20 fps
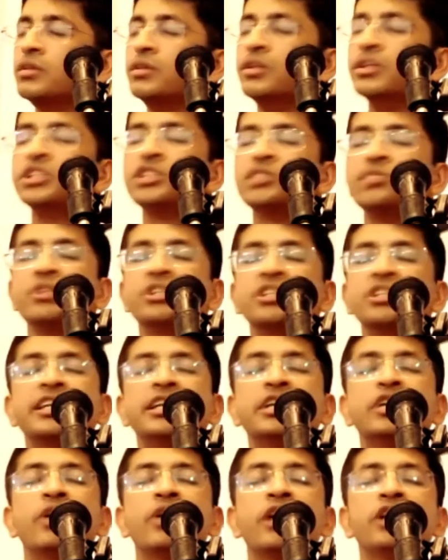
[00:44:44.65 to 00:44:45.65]
this
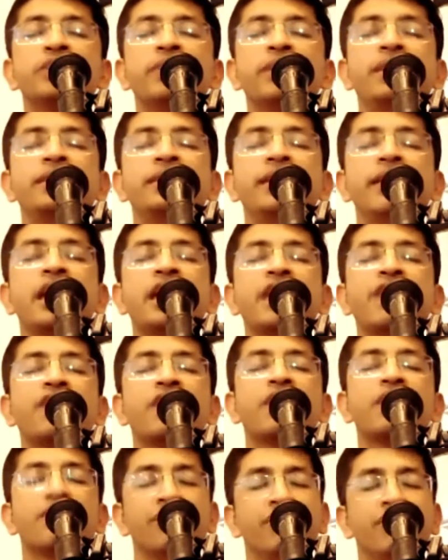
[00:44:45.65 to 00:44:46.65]
mosquito has been there
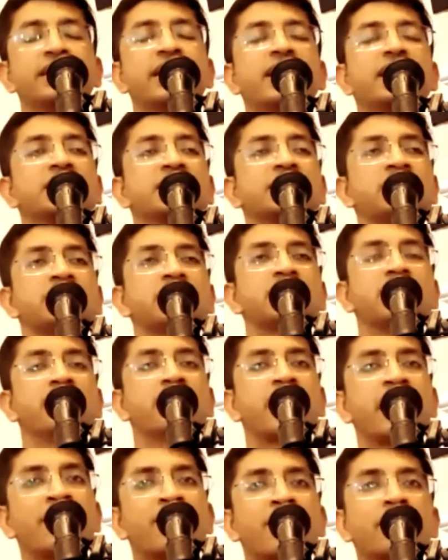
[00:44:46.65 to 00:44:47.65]
with us
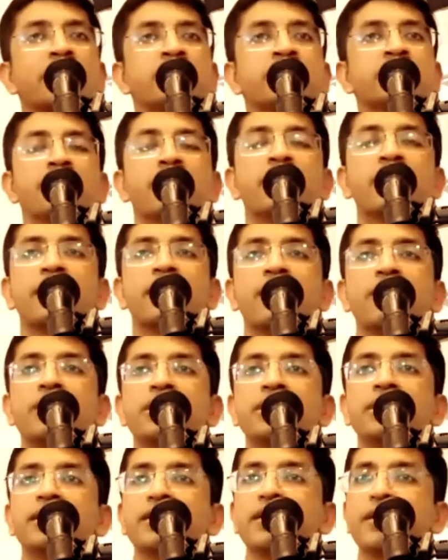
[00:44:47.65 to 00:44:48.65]
right from Krishna Balaram
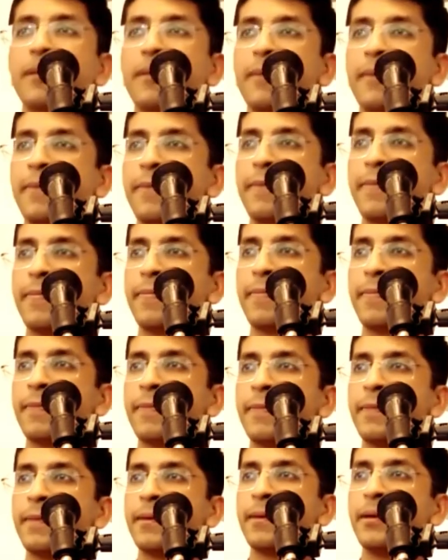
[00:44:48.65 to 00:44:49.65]
Mandir,
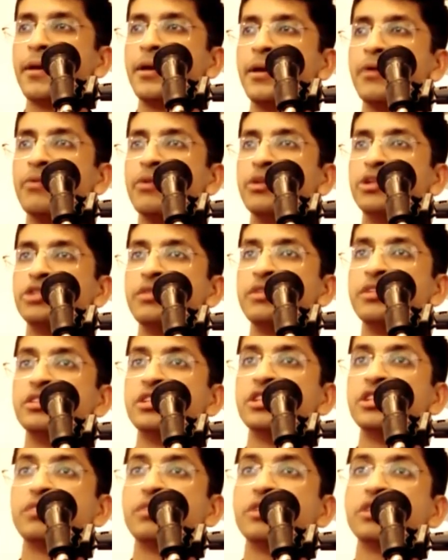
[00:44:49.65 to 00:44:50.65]
which means
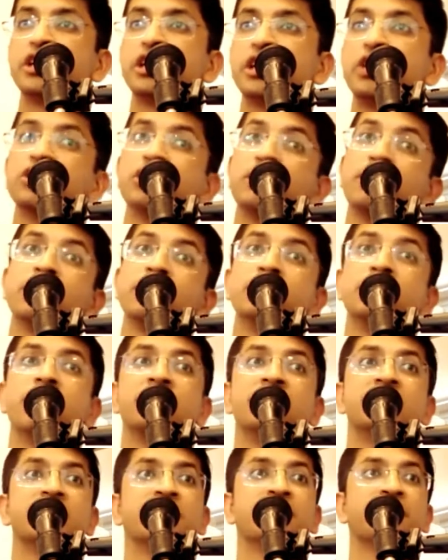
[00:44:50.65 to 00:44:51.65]
this mosquito is a
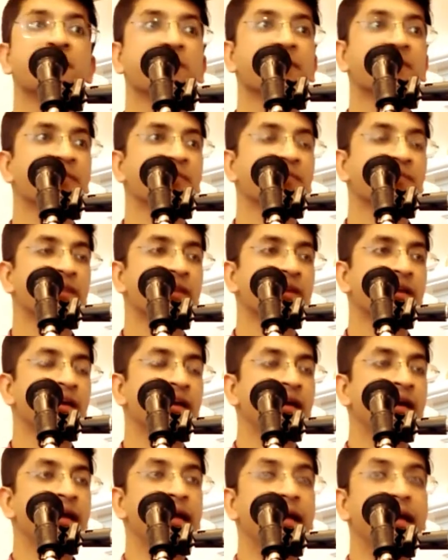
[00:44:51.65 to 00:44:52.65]
Brajavasi.
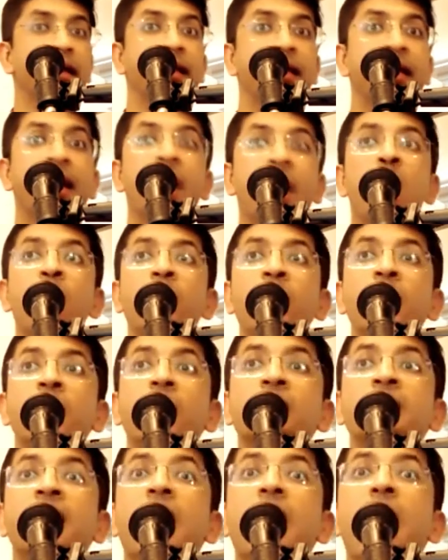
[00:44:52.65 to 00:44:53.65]
Now we are
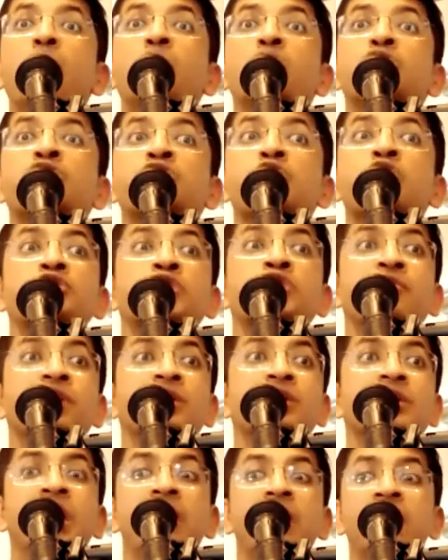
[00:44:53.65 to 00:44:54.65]
on the outskirts of
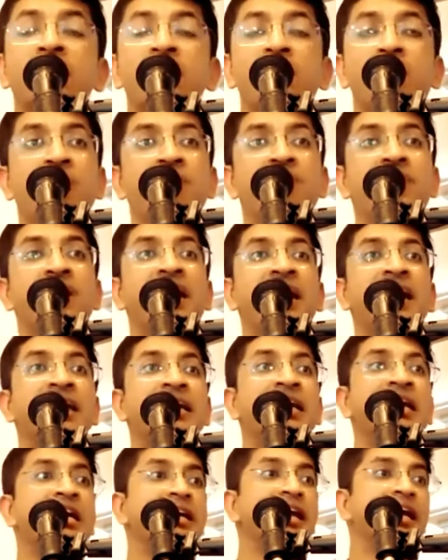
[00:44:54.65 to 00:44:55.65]
Vrindavan and we are
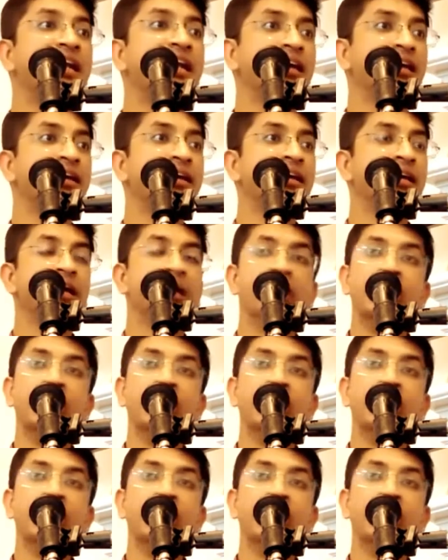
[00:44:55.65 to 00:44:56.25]
entering Delhi.